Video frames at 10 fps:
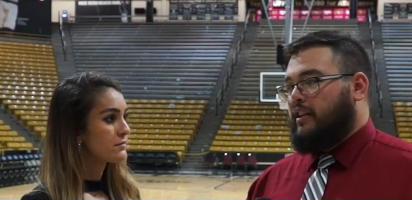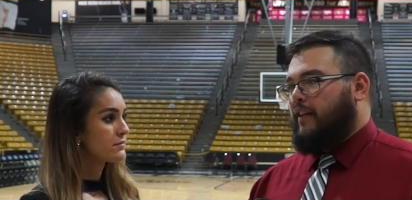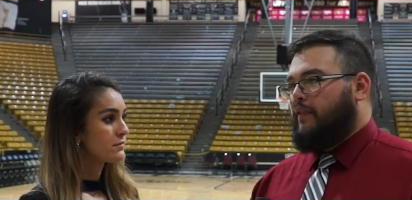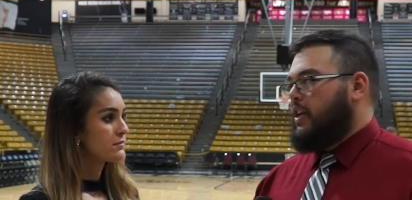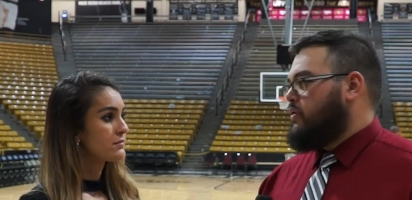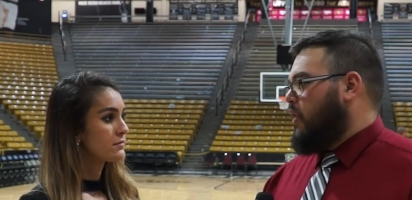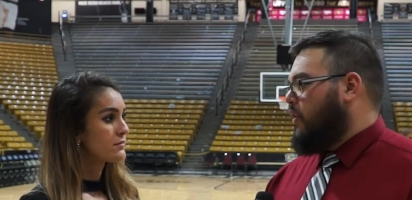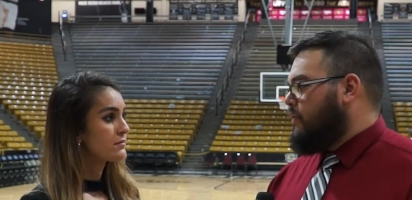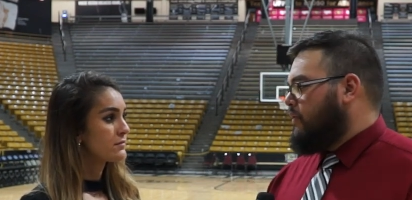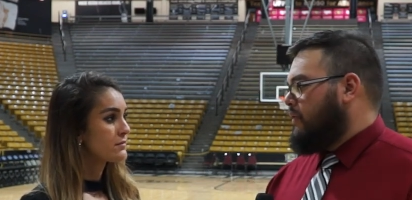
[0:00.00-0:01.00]
Speaker 1: if they
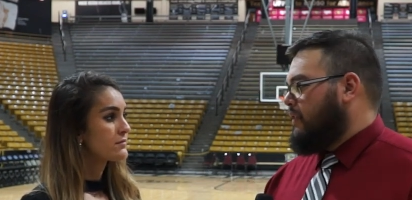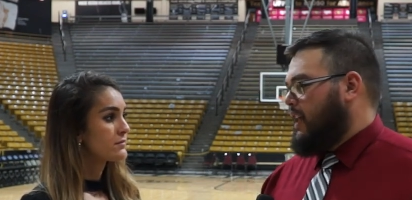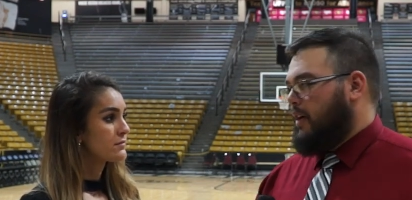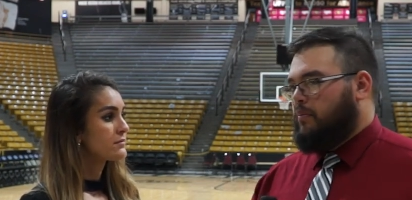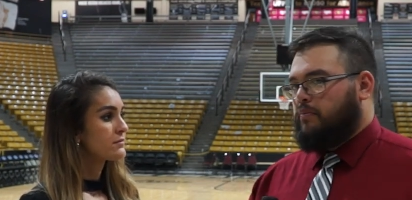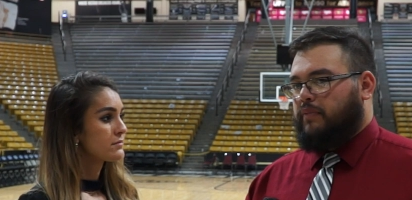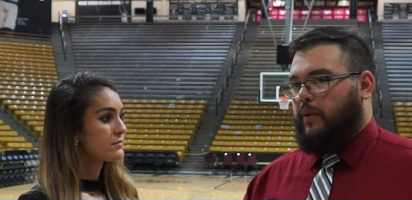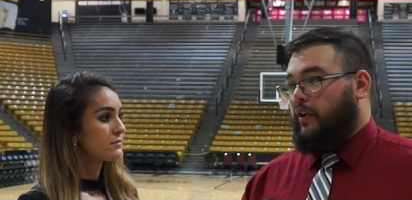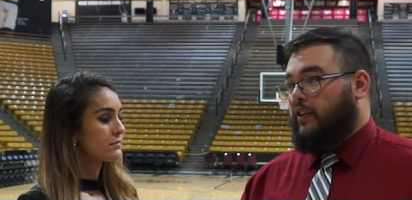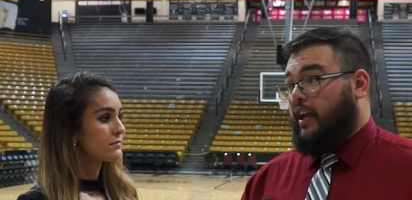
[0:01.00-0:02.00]
drove, they they
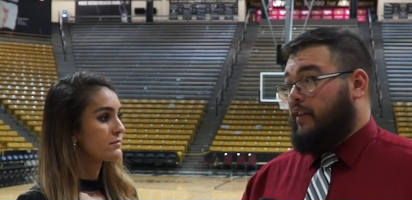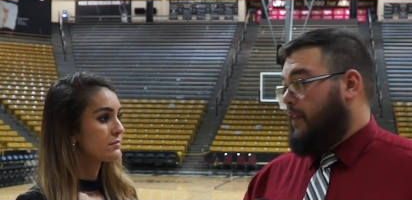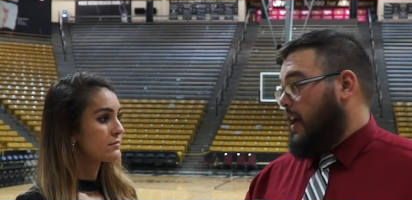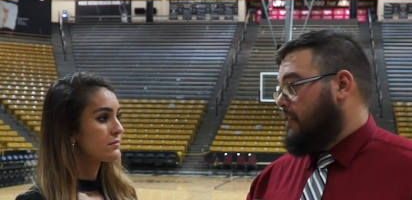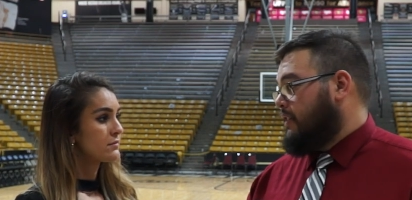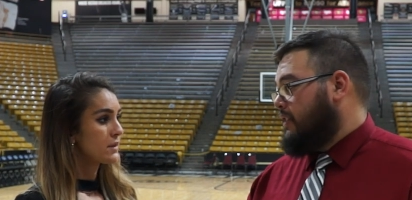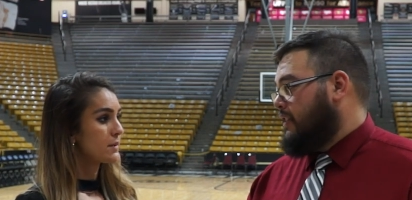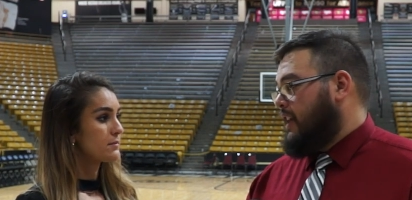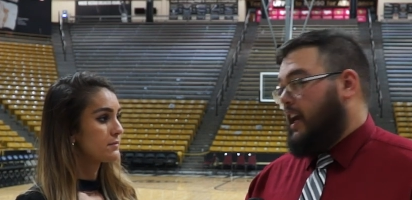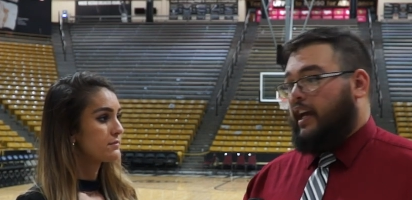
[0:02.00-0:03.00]
were either getting fouled
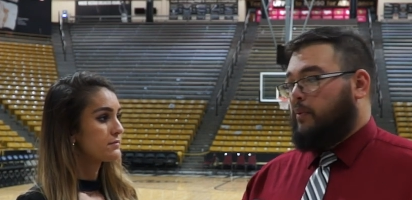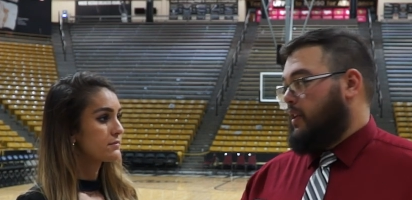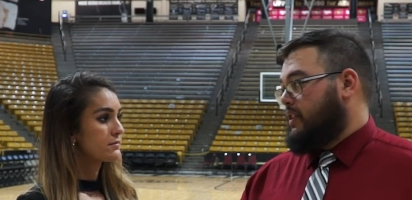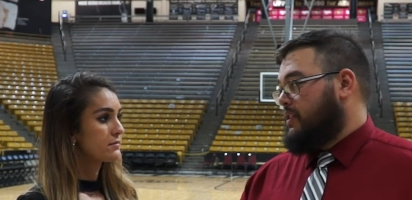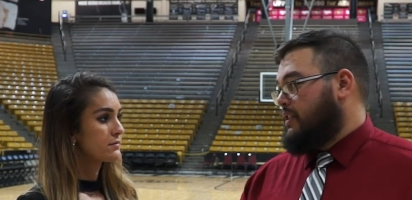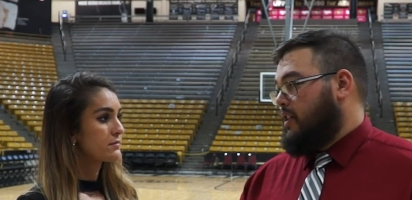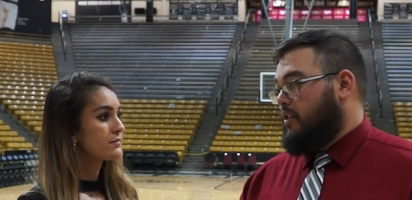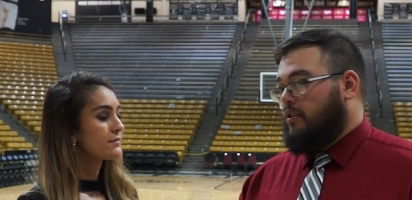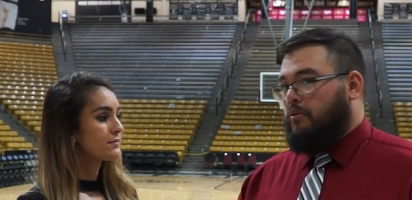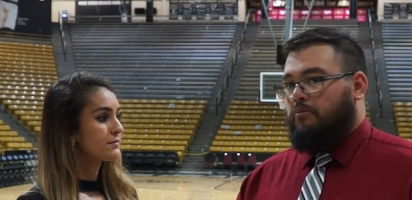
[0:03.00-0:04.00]
yep. and ones,
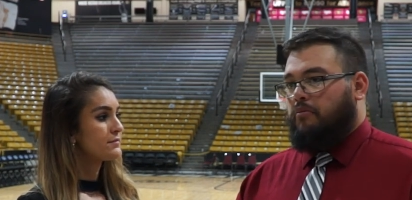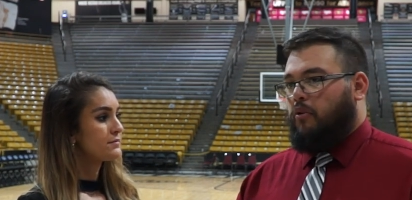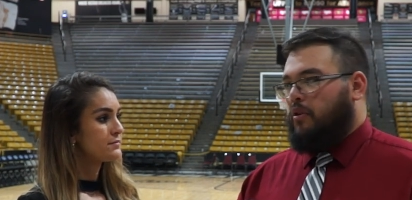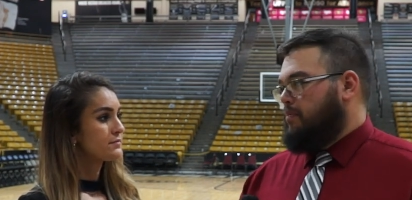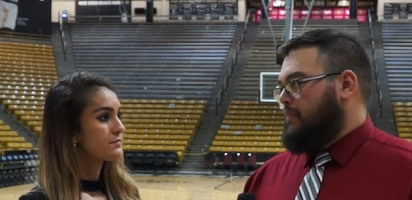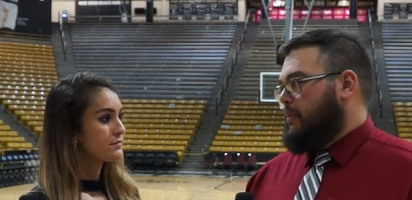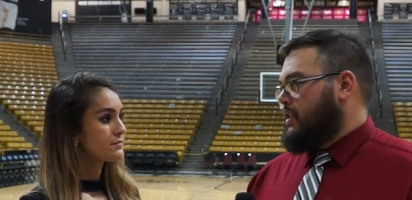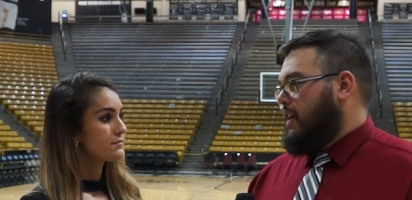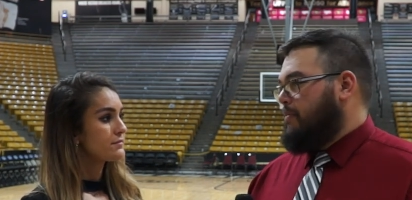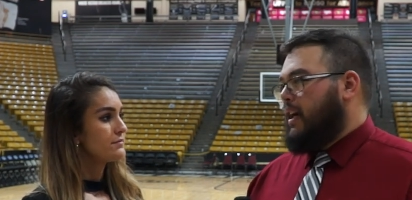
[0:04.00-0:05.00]
or they were
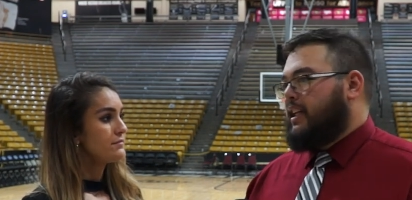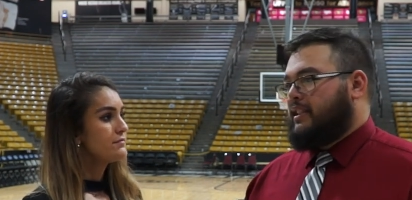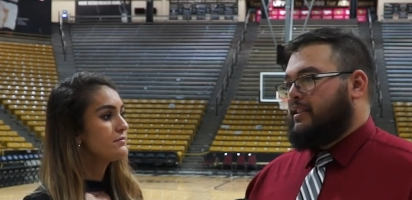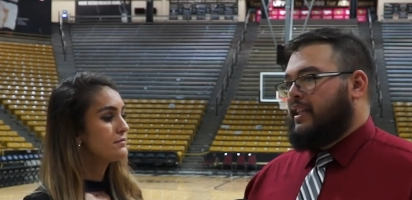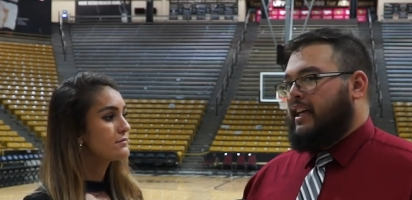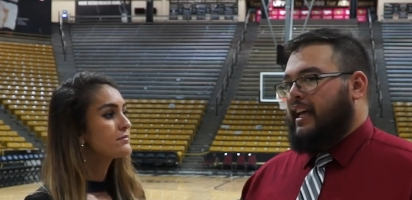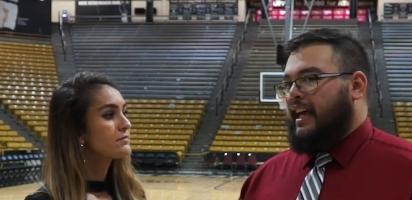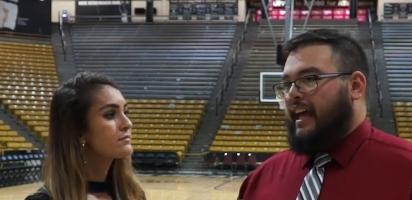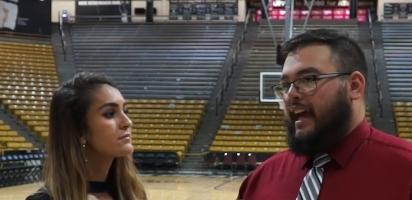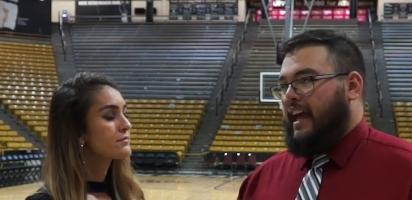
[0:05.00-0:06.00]
just getting buckets.
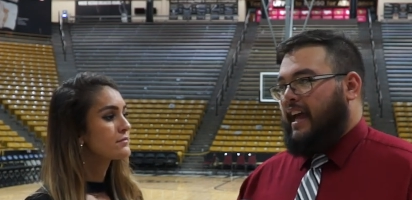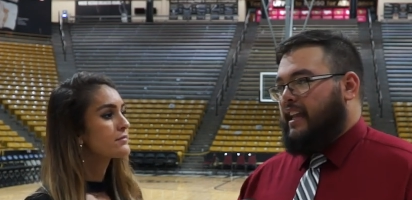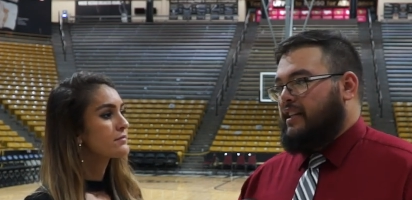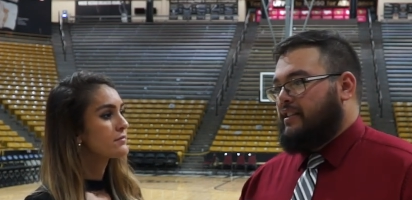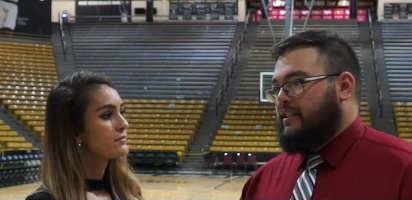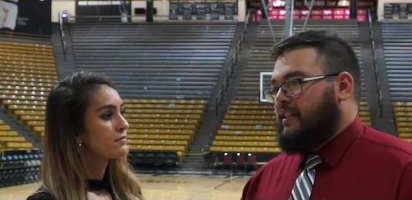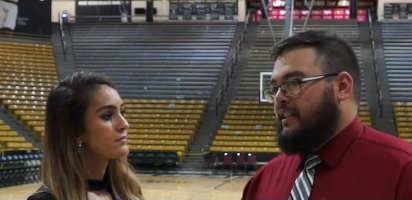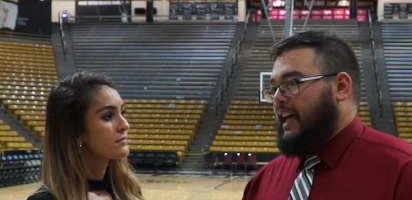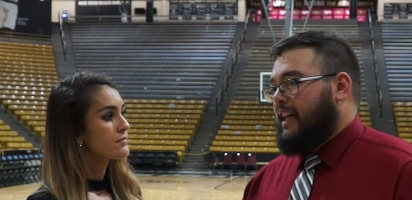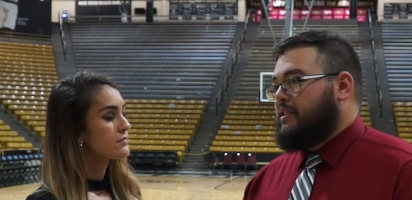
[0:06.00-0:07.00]
And
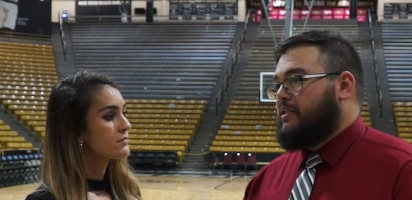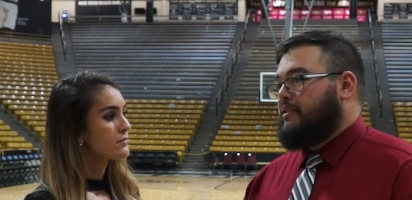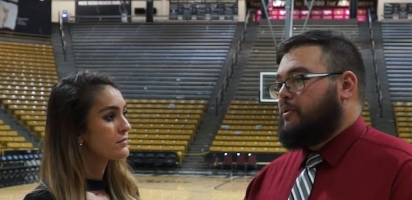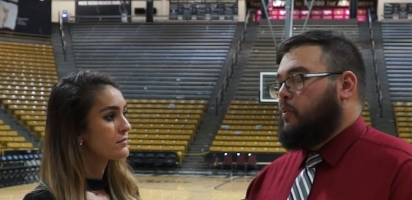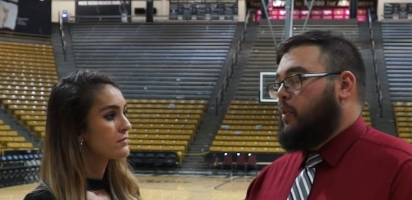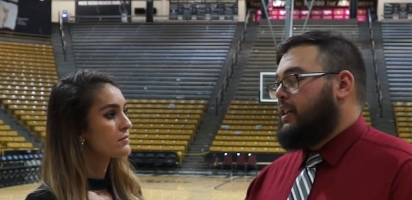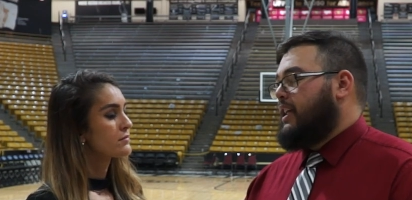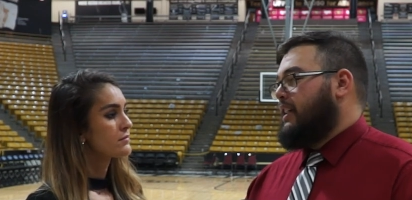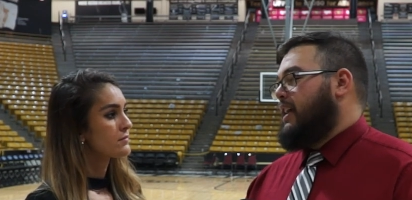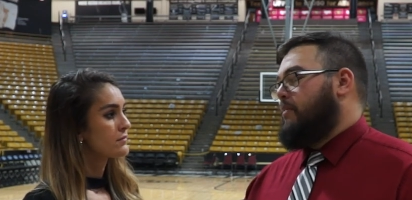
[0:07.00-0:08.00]
that's one
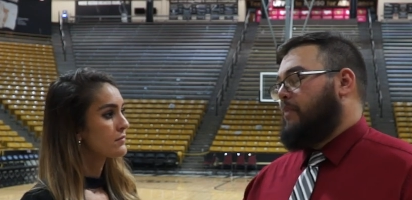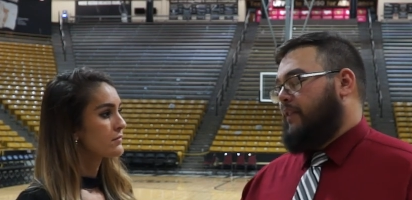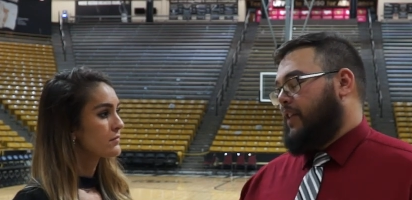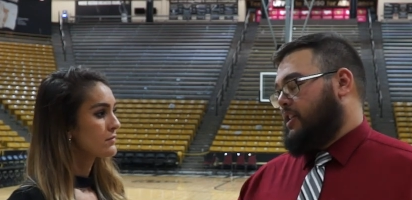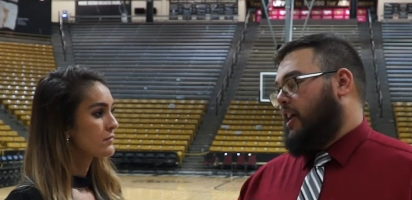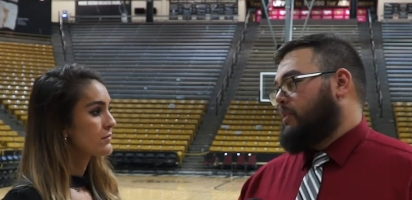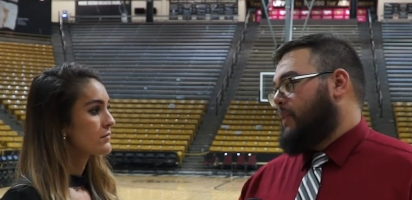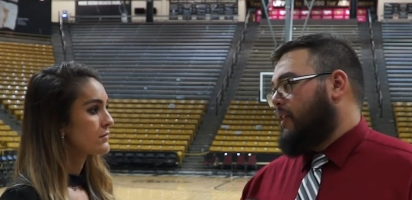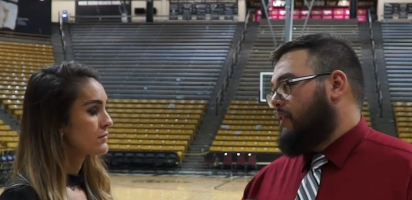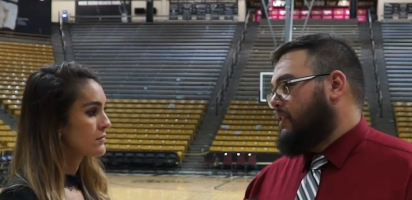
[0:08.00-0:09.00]
thing that Medved talked
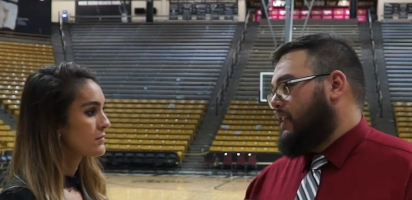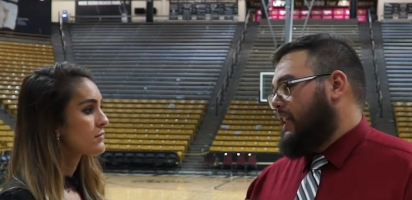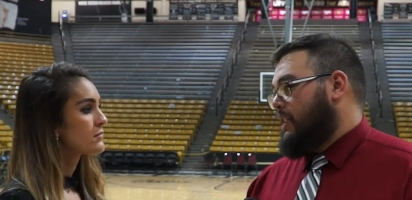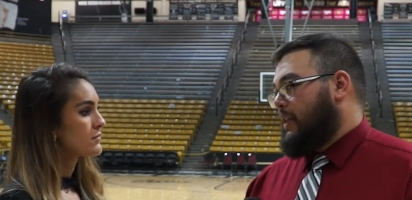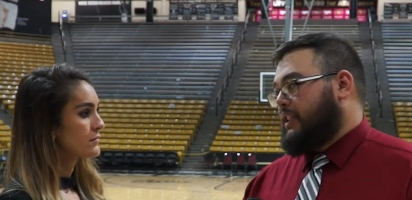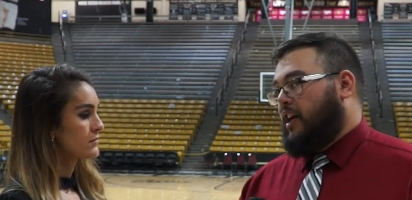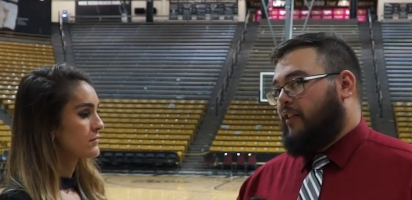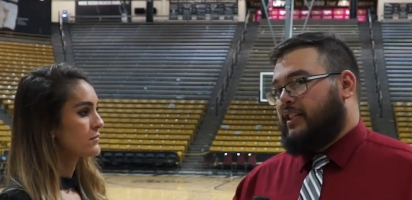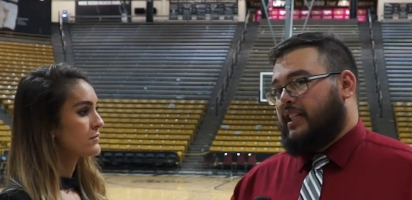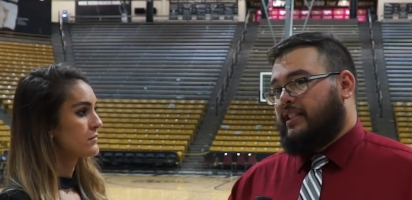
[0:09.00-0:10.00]
about in the press
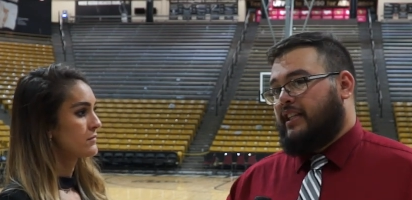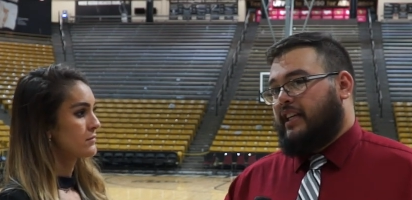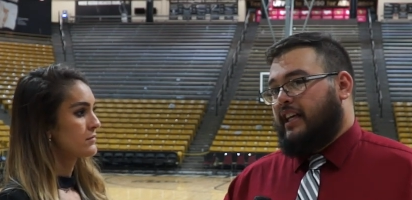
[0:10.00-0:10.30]
conference is